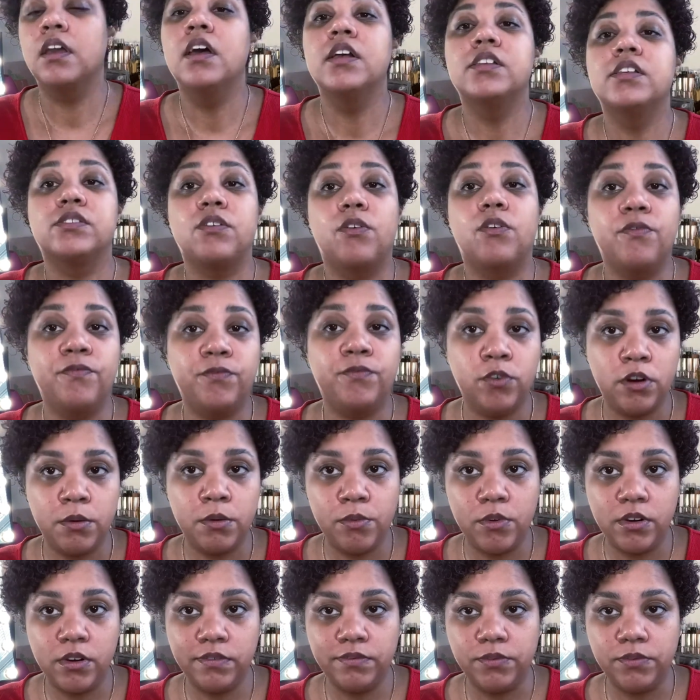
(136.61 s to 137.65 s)
So
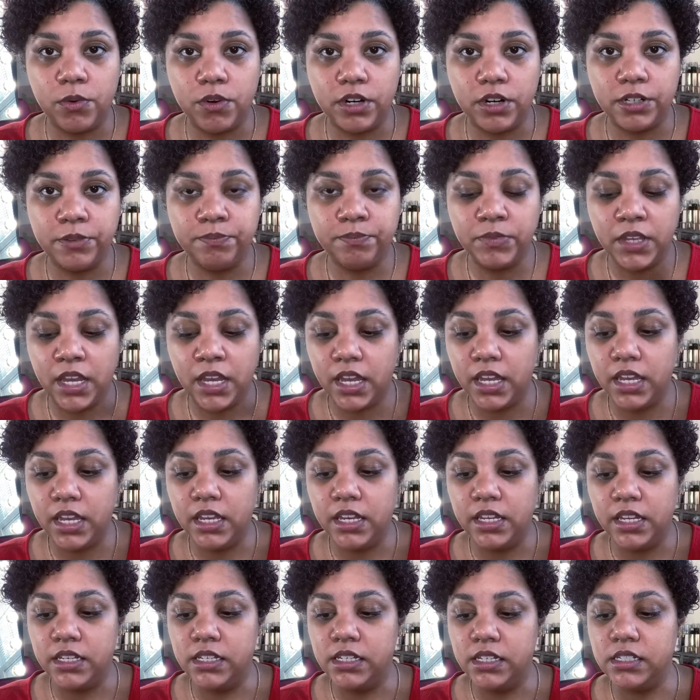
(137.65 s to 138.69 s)
4.4
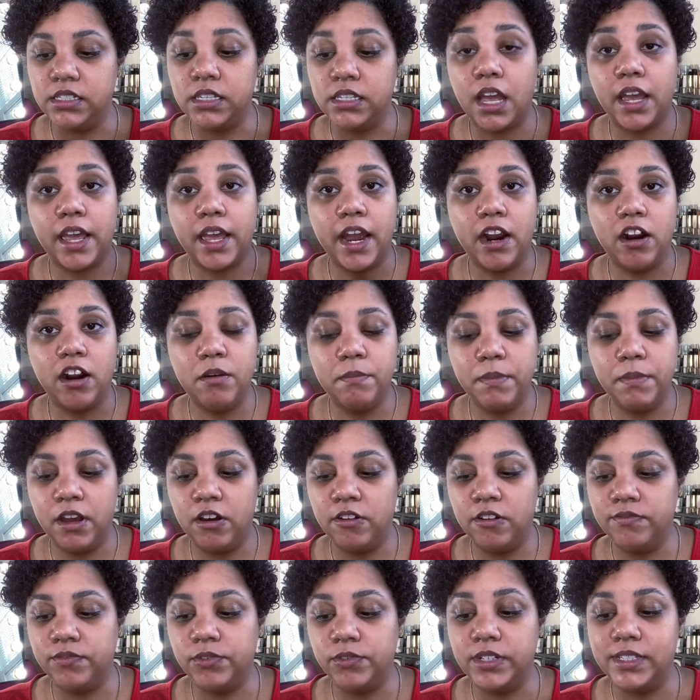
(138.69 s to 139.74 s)
is caramel
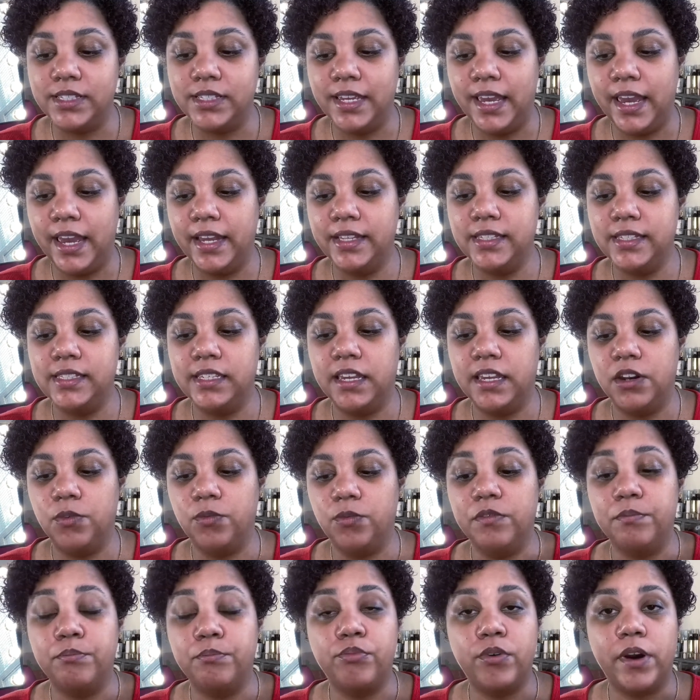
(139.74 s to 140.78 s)
for tan skin
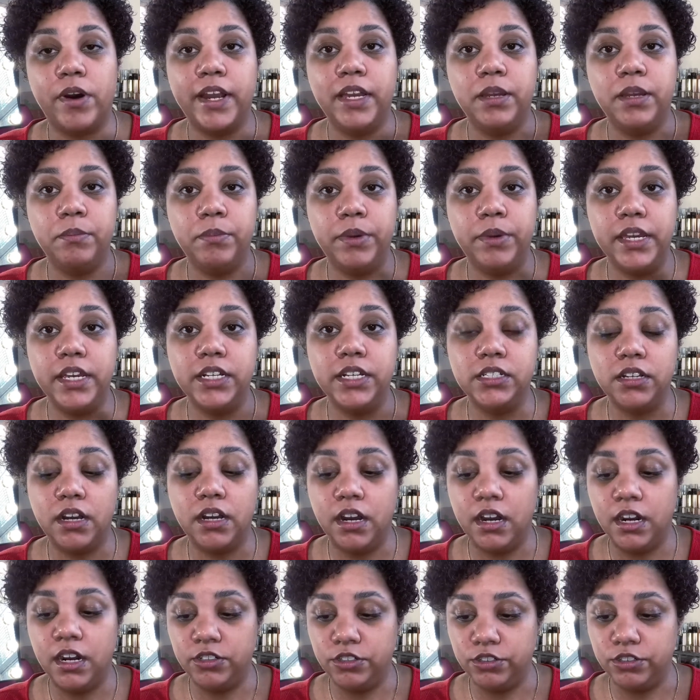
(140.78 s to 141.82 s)
with bright peach
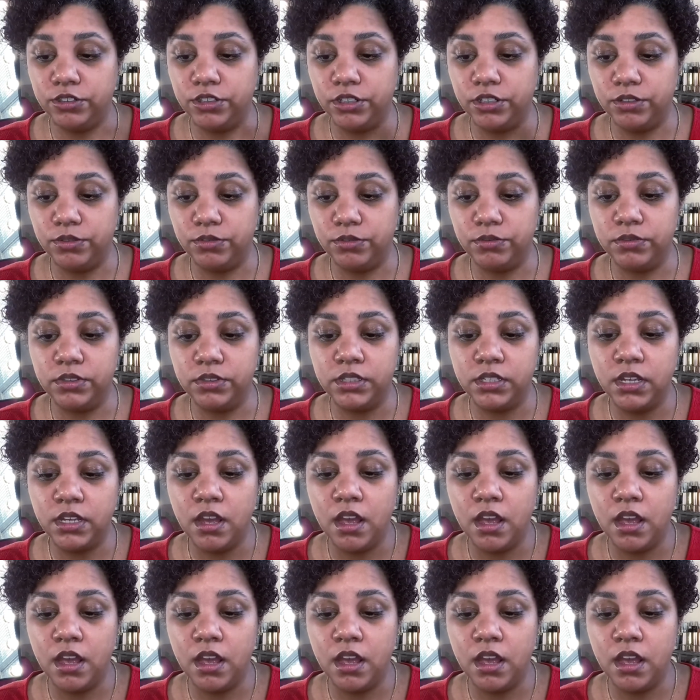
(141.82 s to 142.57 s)
undertones.